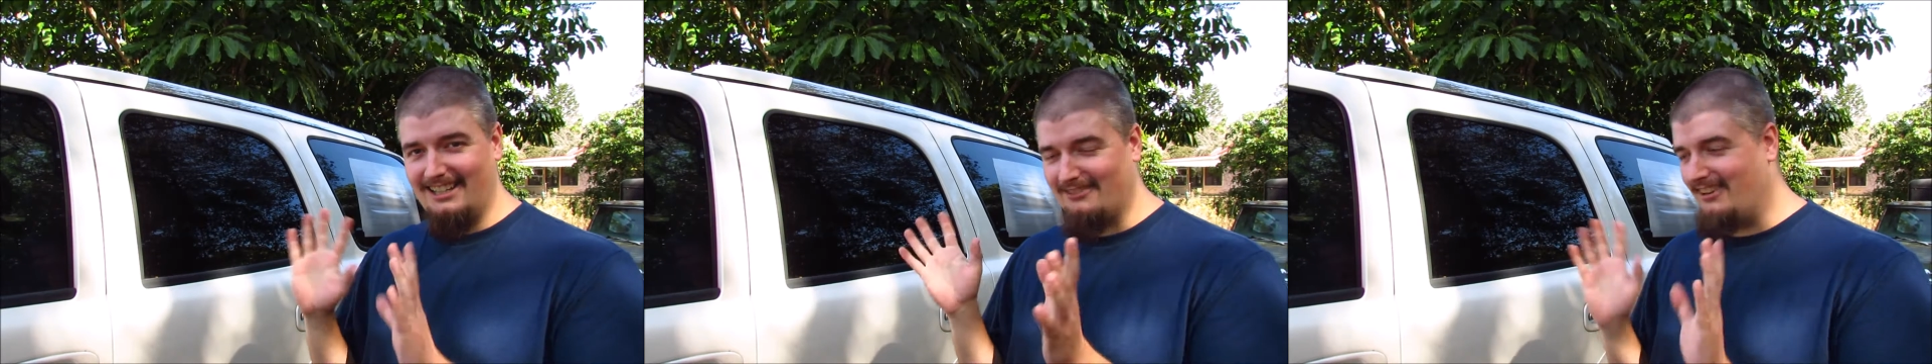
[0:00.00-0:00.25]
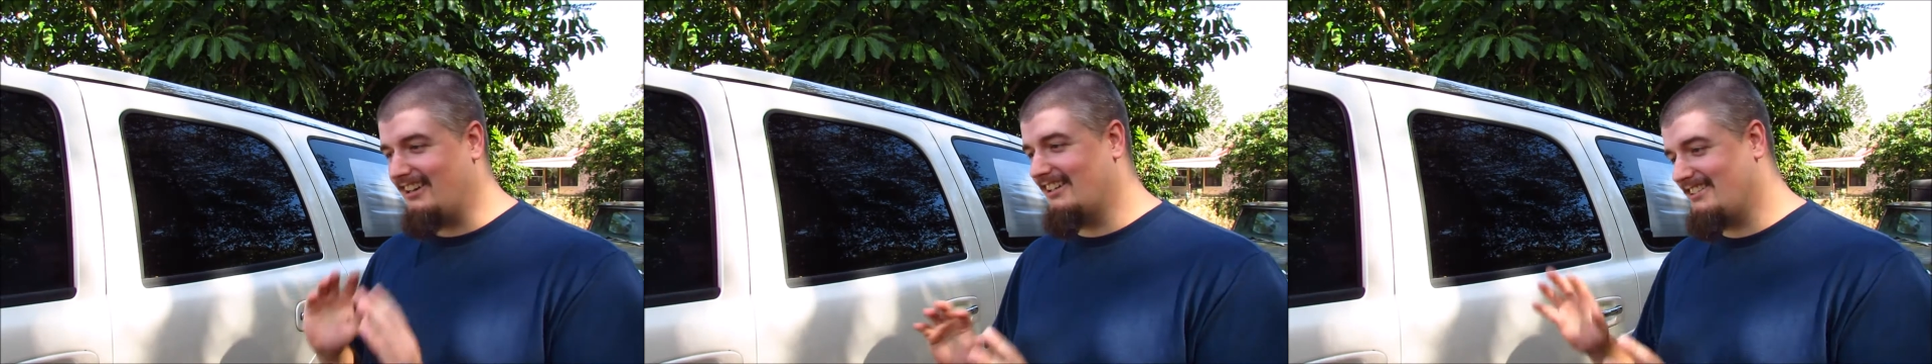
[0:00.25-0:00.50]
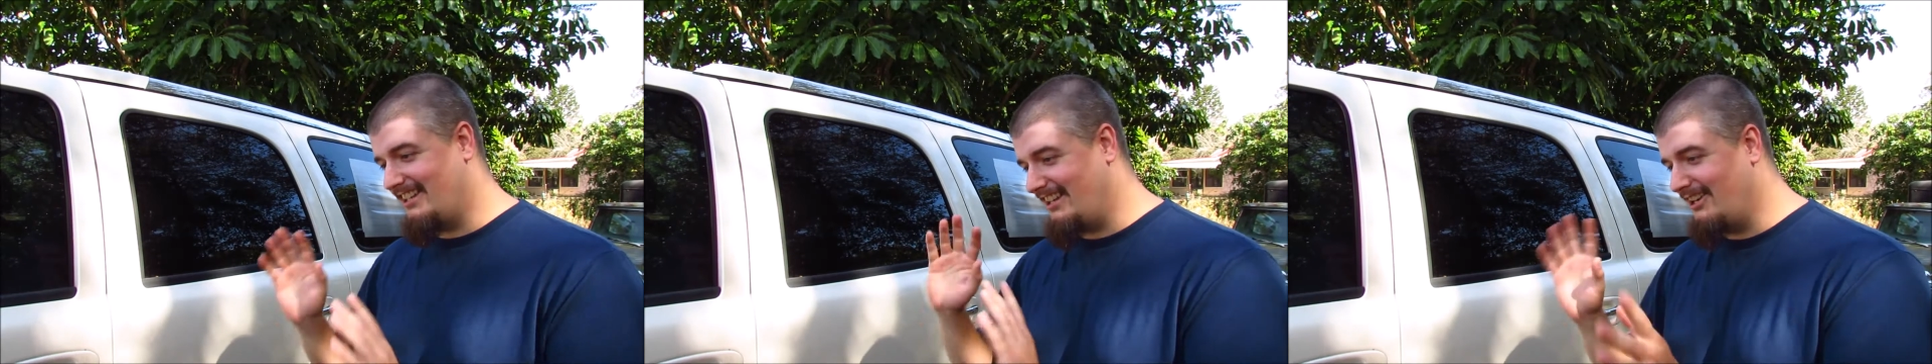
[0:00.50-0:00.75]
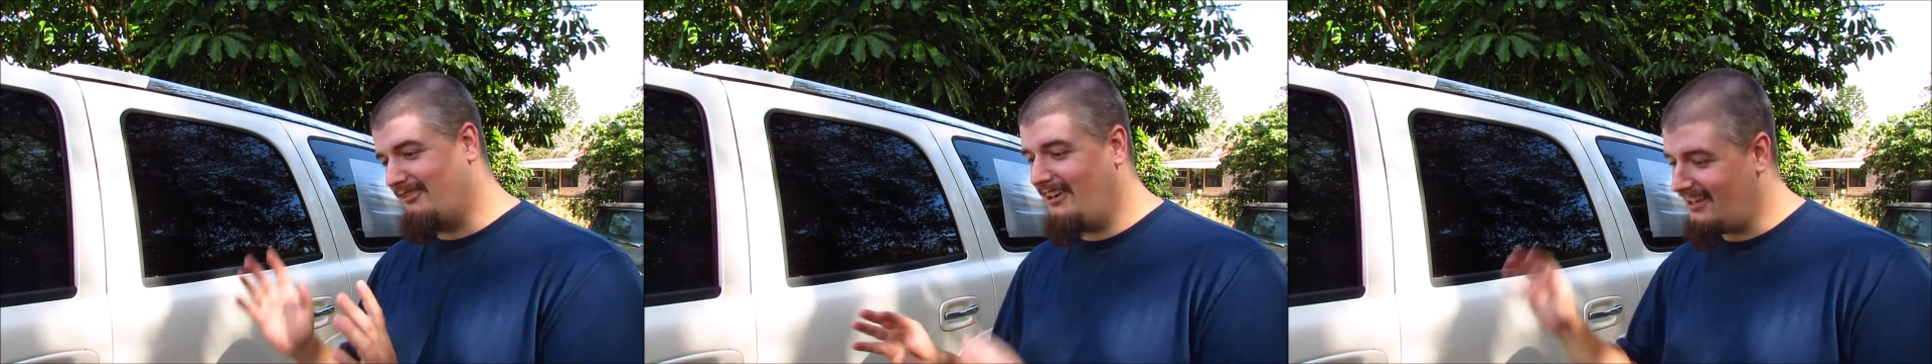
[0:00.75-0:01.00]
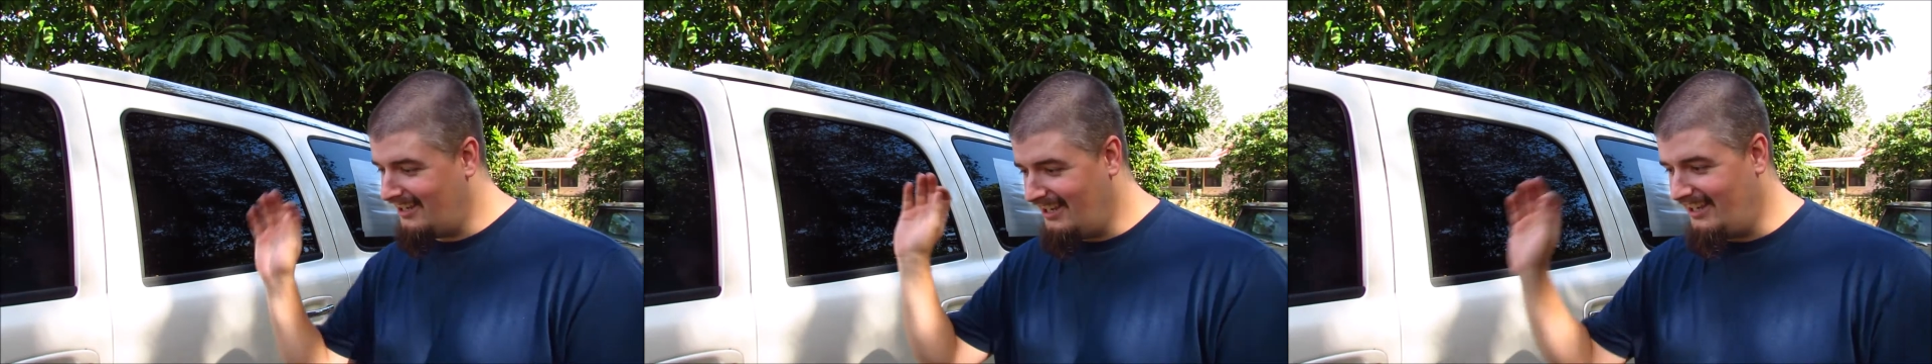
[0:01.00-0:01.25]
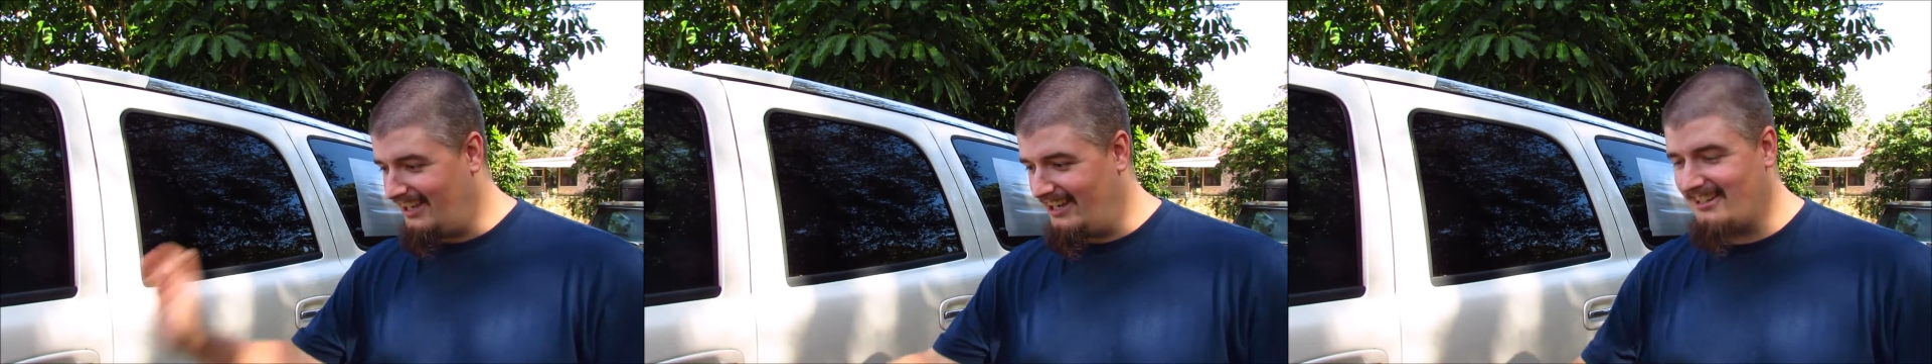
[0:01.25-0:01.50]
he finally said, you know what?
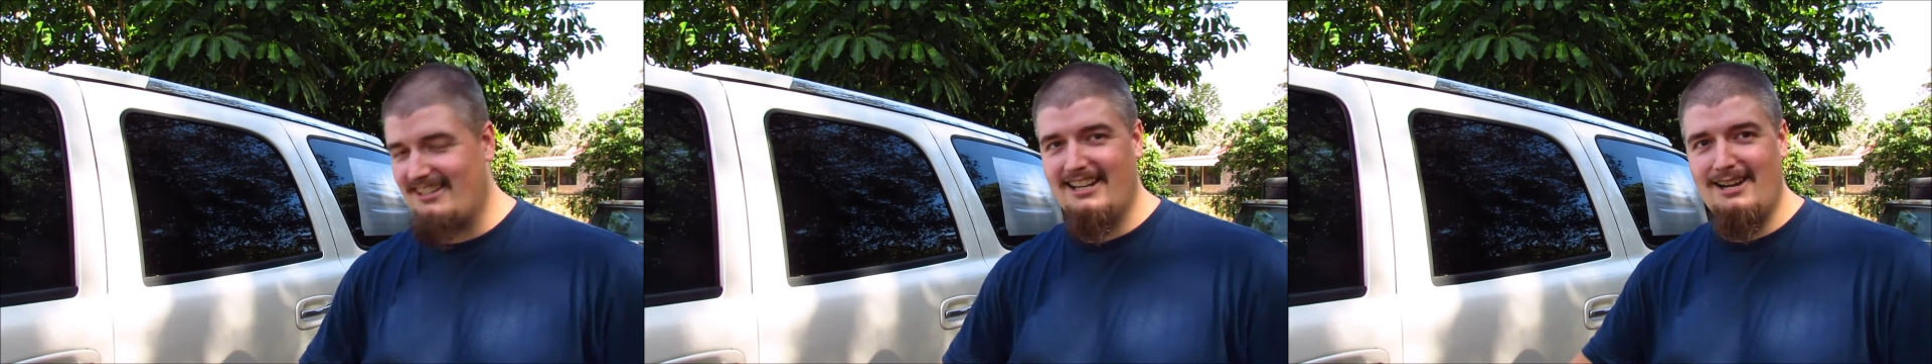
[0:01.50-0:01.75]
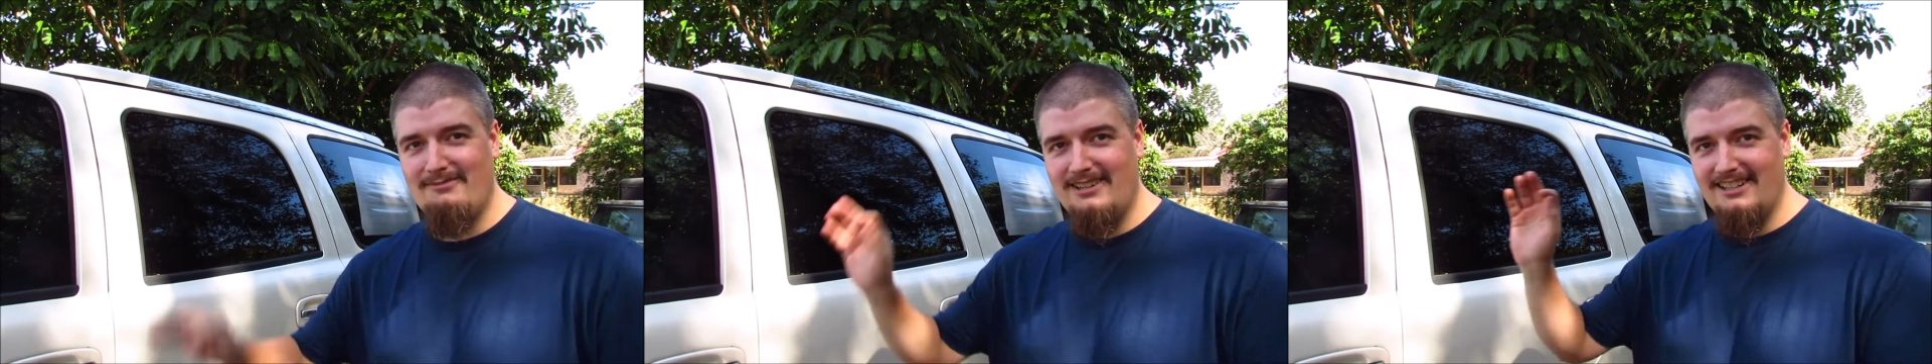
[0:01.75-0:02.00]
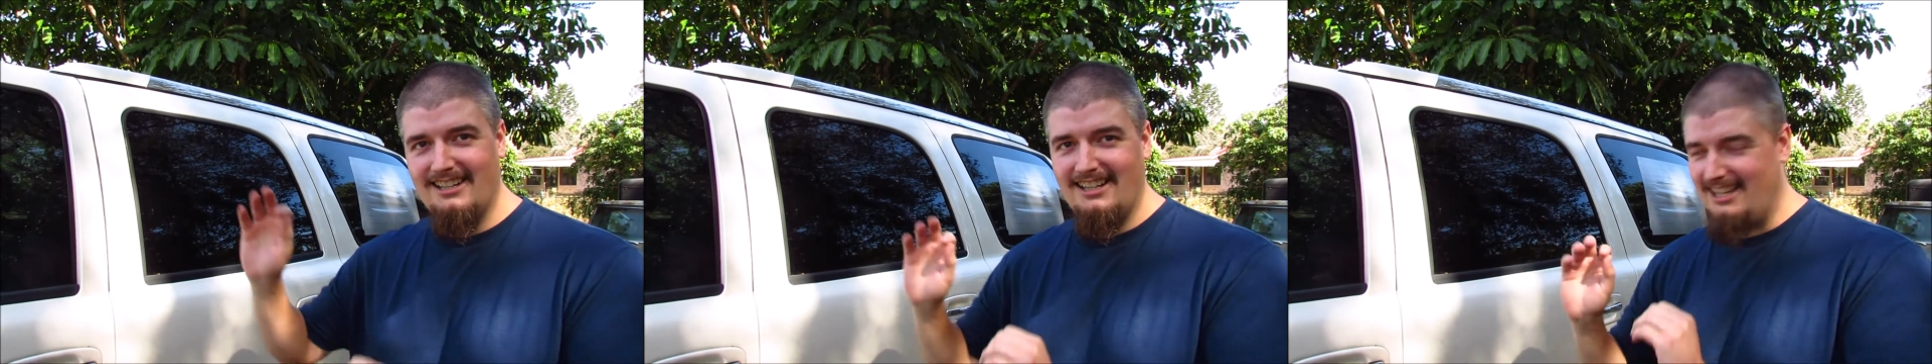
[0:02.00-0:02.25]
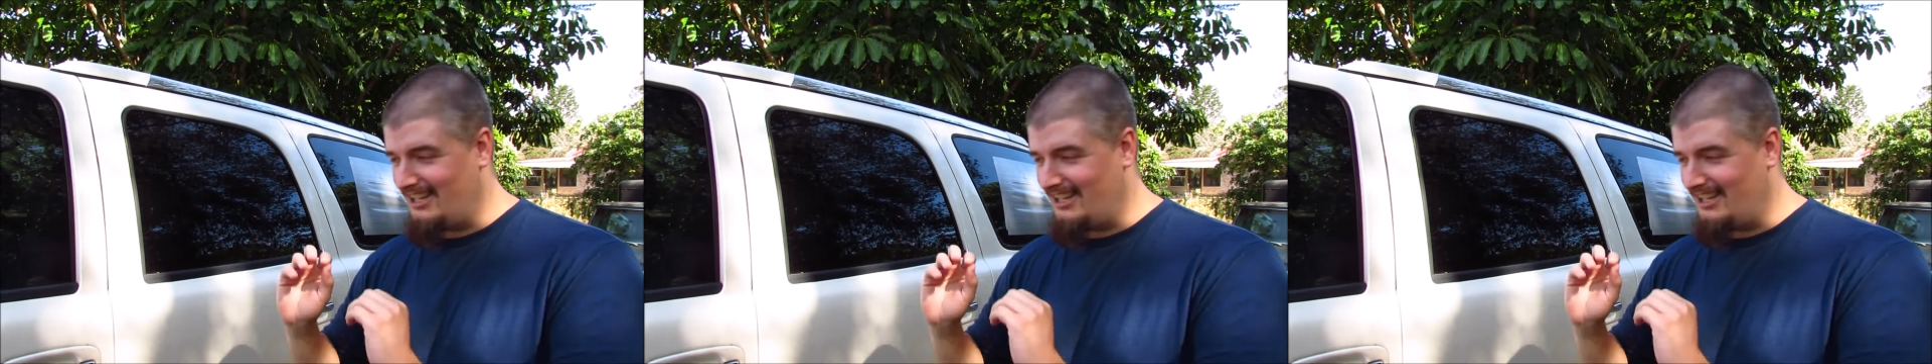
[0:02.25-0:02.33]
Here's a number,